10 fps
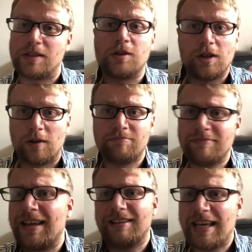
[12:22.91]
And, you know,
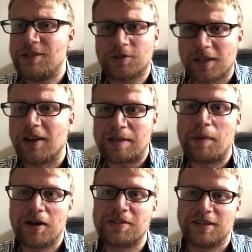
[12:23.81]
he's just a nice
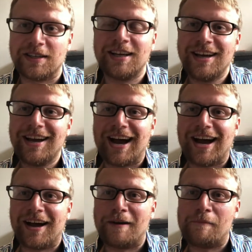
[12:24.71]
person.
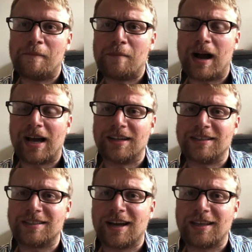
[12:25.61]

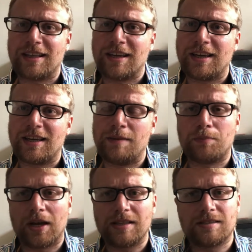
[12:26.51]
And I think he
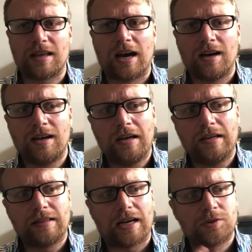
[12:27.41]
brings that
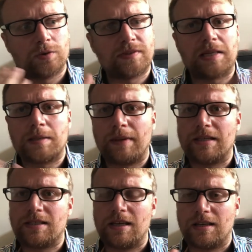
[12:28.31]
sort of
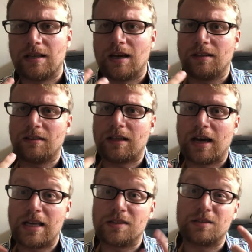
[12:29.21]
sensibility and
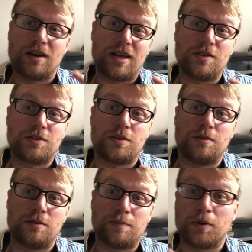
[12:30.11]
that insight
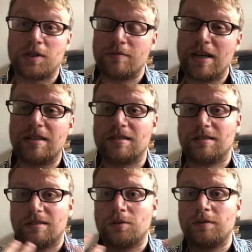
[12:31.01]
into the books he reads
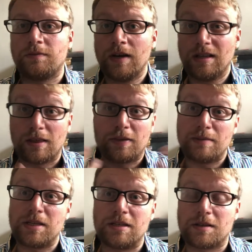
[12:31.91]
and sort of the
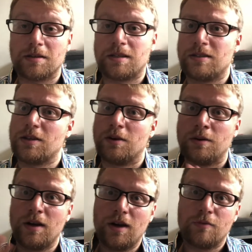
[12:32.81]
themes he discusses. So
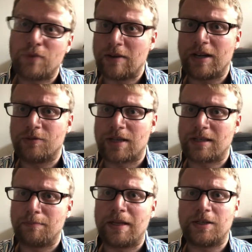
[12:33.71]
really, really
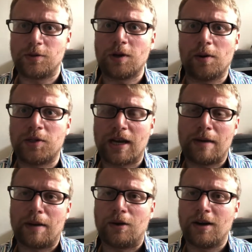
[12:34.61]
interesting. Please do go and check
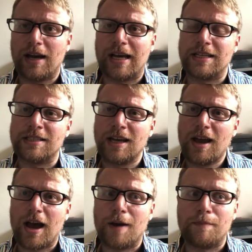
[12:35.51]
him out. And
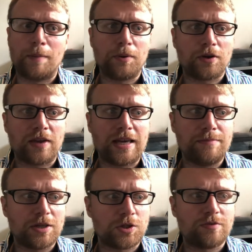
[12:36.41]
a book that he
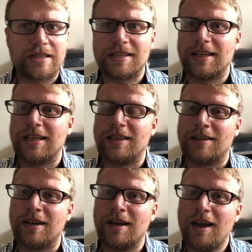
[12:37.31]
mentioned recently
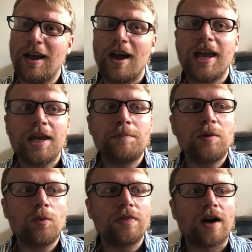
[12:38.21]
that it had been
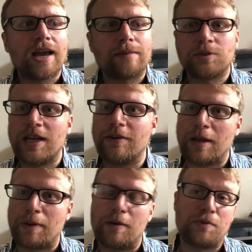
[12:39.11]
one that I kept on hearing
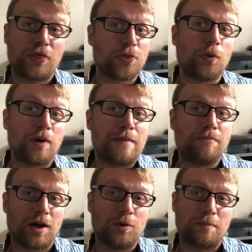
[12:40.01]
about, but thought it
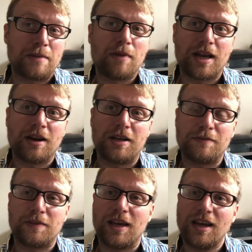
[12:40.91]
might not be my kind of
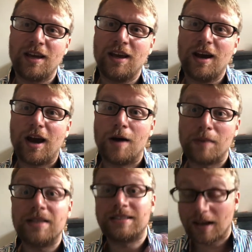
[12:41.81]
thing
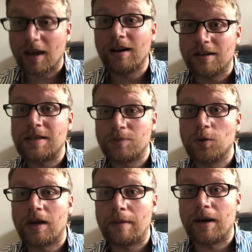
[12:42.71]
until I heard him
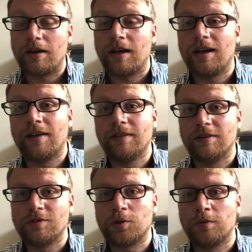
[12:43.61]
talking about it and
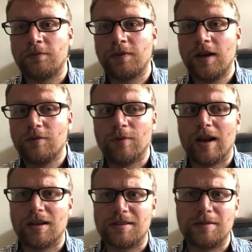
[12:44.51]
then sort of
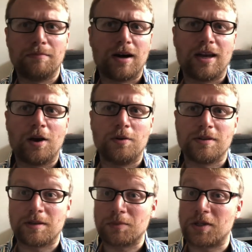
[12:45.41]
realized that my own
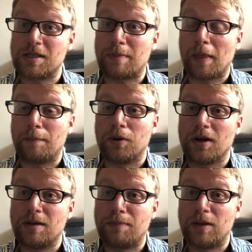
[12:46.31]
assumptions about the book
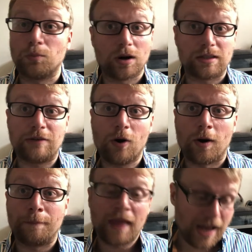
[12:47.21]
had been wildly wrong.